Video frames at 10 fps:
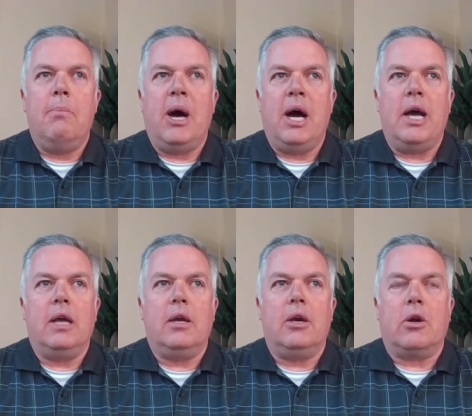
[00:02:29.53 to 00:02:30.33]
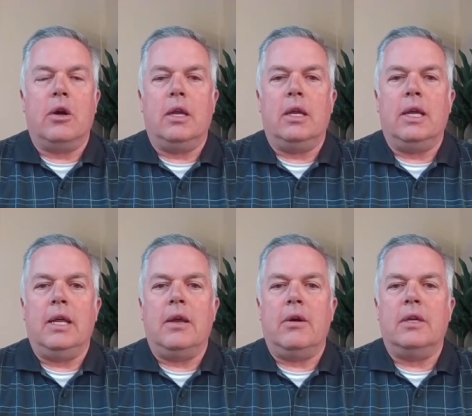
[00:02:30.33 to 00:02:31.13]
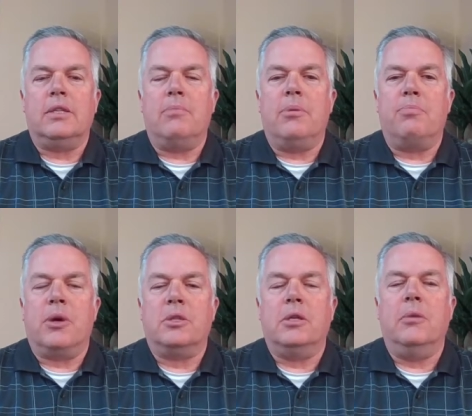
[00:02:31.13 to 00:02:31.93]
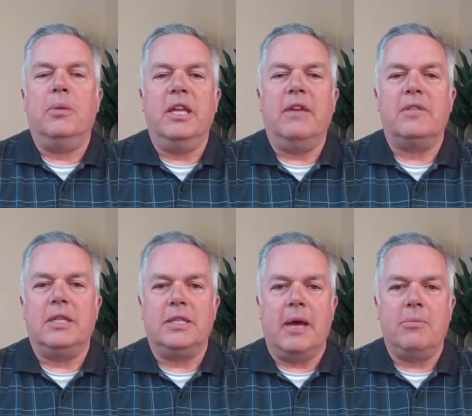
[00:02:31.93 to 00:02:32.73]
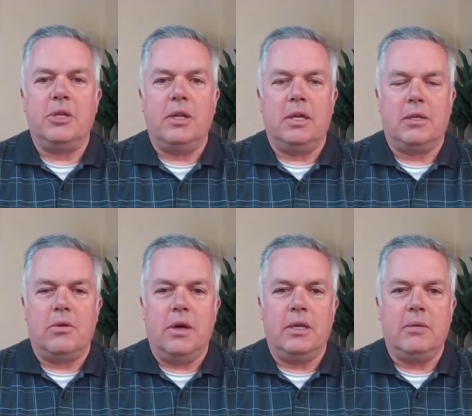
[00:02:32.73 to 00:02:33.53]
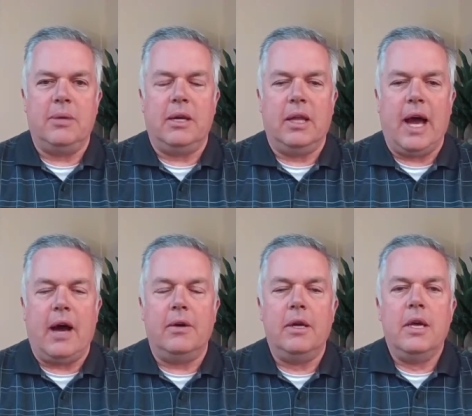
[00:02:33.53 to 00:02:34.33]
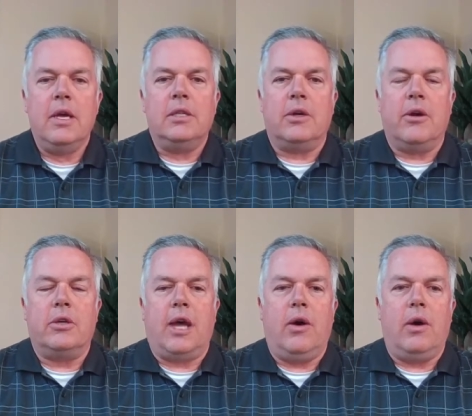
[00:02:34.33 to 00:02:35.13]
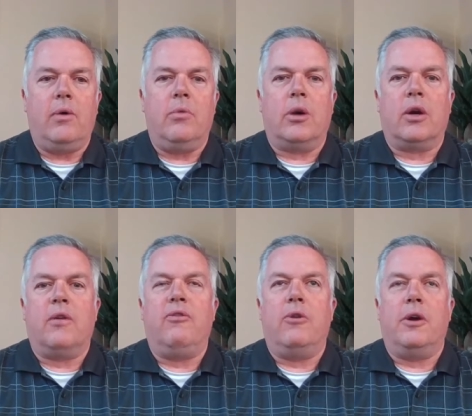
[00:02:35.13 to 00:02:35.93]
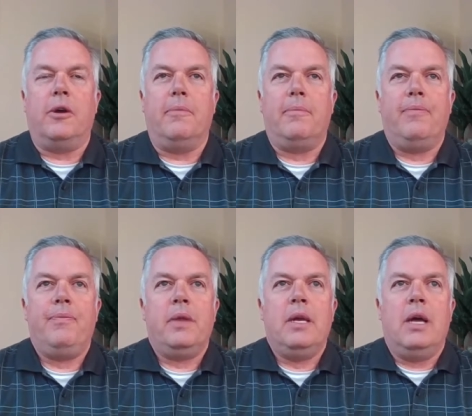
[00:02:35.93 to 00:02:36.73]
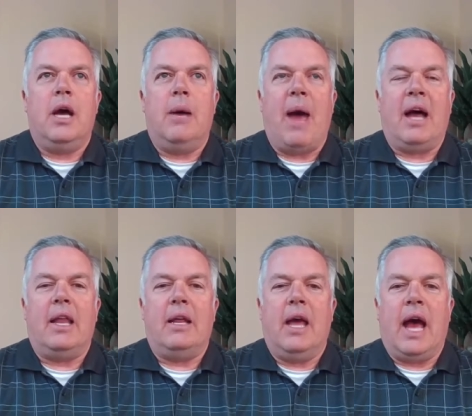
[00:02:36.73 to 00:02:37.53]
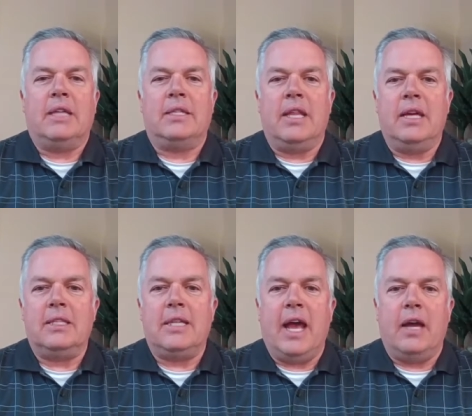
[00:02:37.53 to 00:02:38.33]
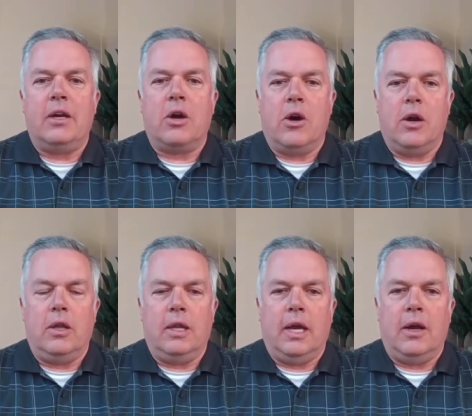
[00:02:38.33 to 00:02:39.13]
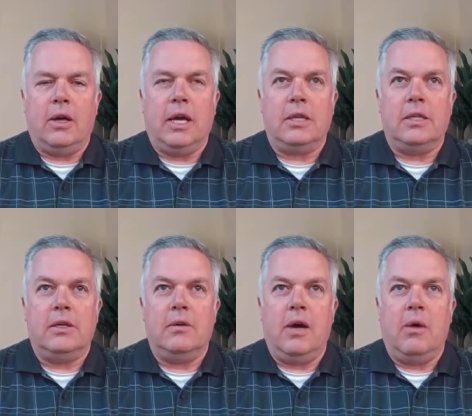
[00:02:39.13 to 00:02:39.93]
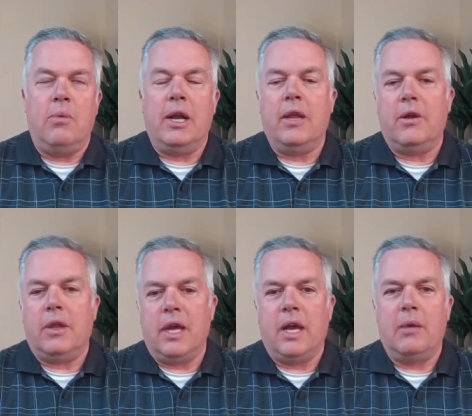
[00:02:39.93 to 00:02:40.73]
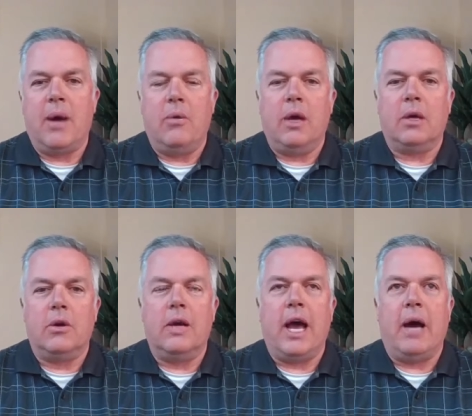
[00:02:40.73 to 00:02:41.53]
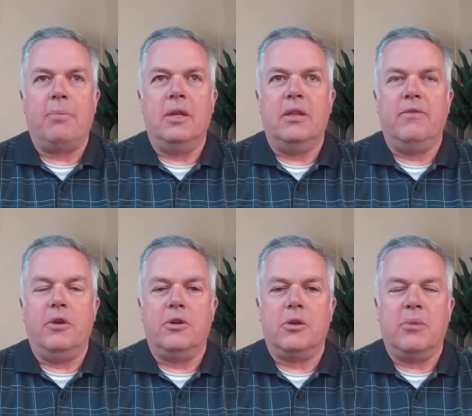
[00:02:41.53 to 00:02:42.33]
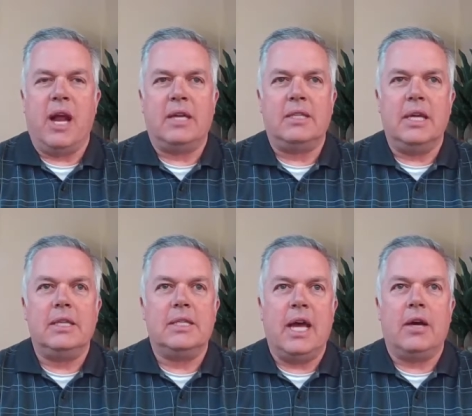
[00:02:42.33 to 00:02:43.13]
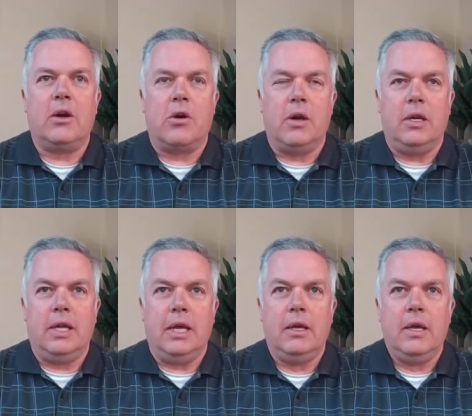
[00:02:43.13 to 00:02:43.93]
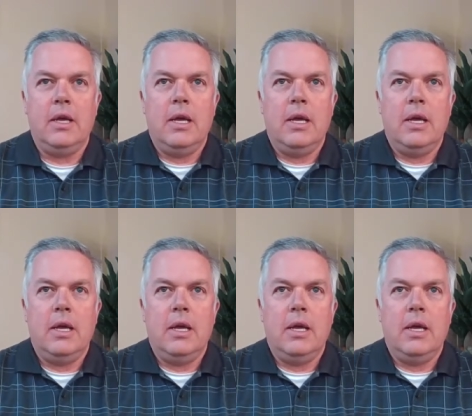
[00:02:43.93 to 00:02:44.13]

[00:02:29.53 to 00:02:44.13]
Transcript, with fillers: But currently, there is a personal beliefs exemption that's going to be allowed. So here's how it would work for you. Um, as things stand currently, and I'll get to uh, one other thing about what could happen in the future, but as things stand currently,